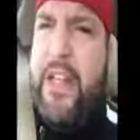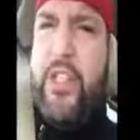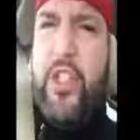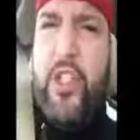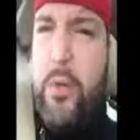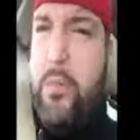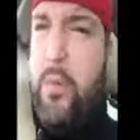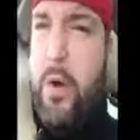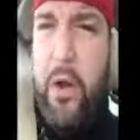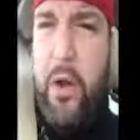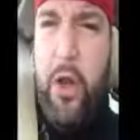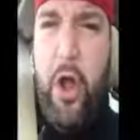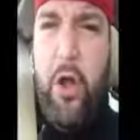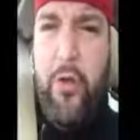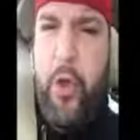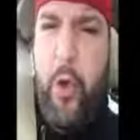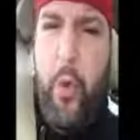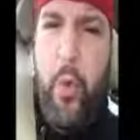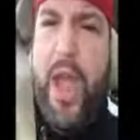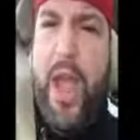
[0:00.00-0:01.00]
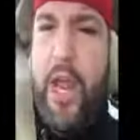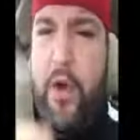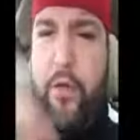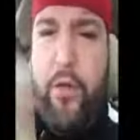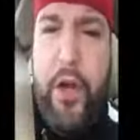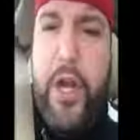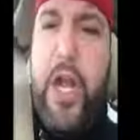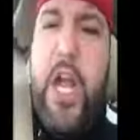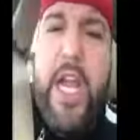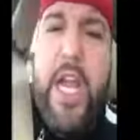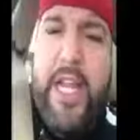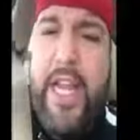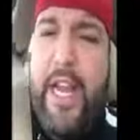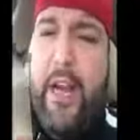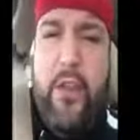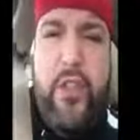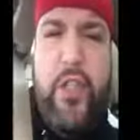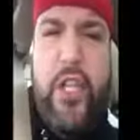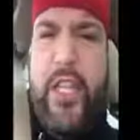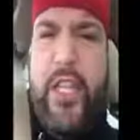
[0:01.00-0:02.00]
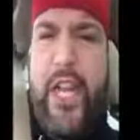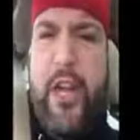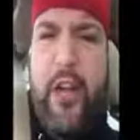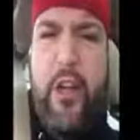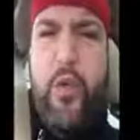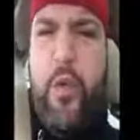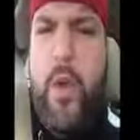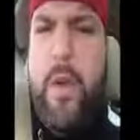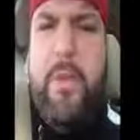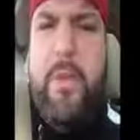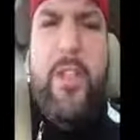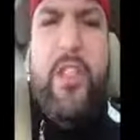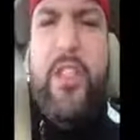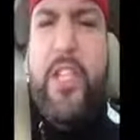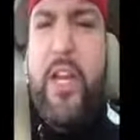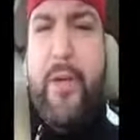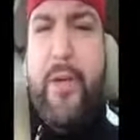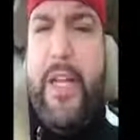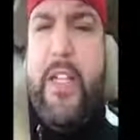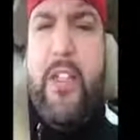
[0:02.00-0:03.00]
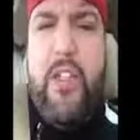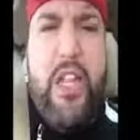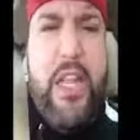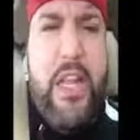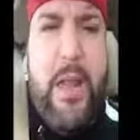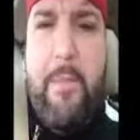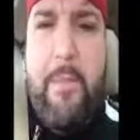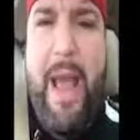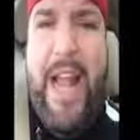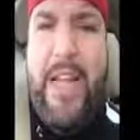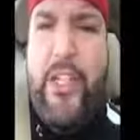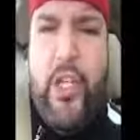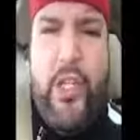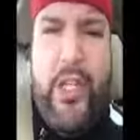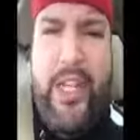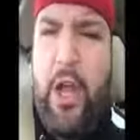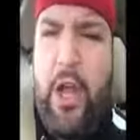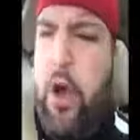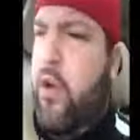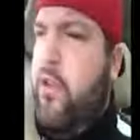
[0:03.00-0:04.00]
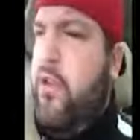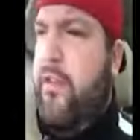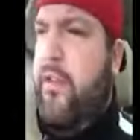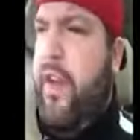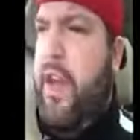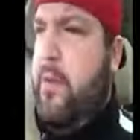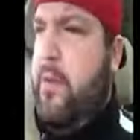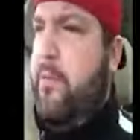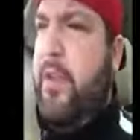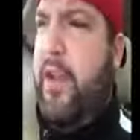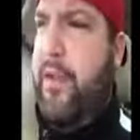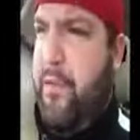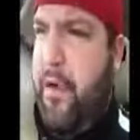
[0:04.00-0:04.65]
And that somewhere along the way, over years and years, we mysteriously and magically all develop